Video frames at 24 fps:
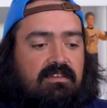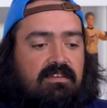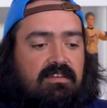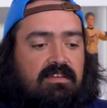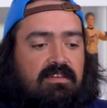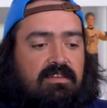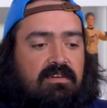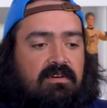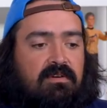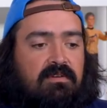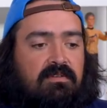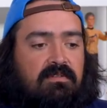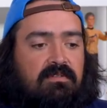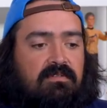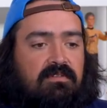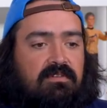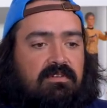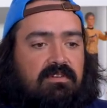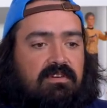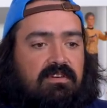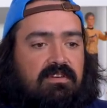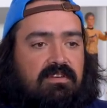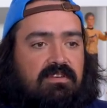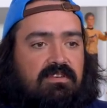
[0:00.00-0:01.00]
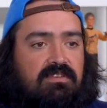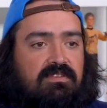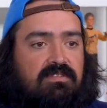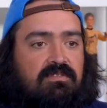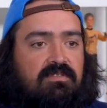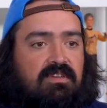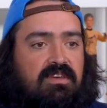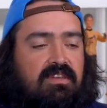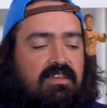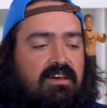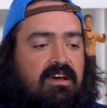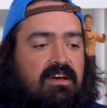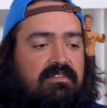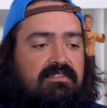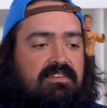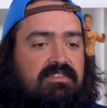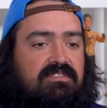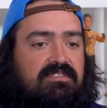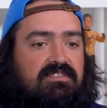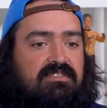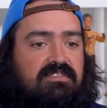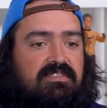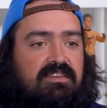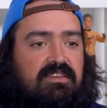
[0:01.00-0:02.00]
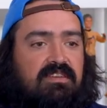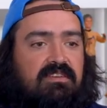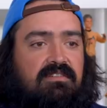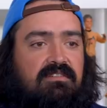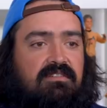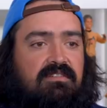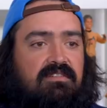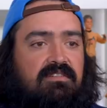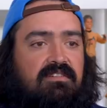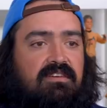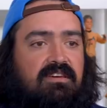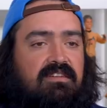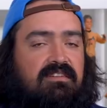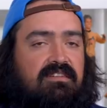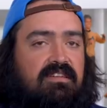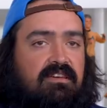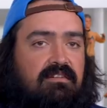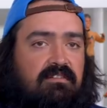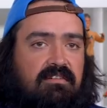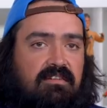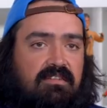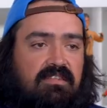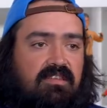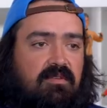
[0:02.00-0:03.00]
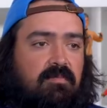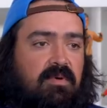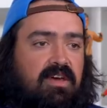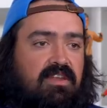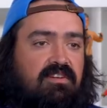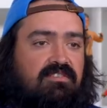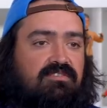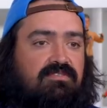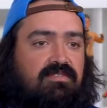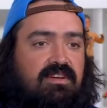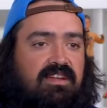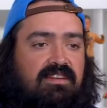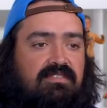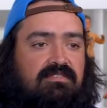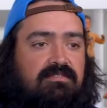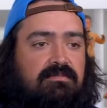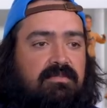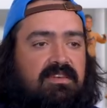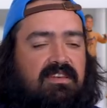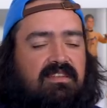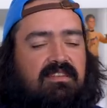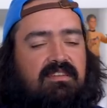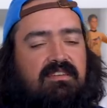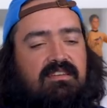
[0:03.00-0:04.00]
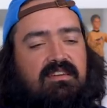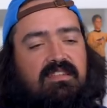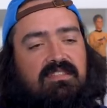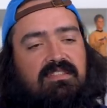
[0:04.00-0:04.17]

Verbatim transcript: you know, you can obviously cut down on the amount of transplanting.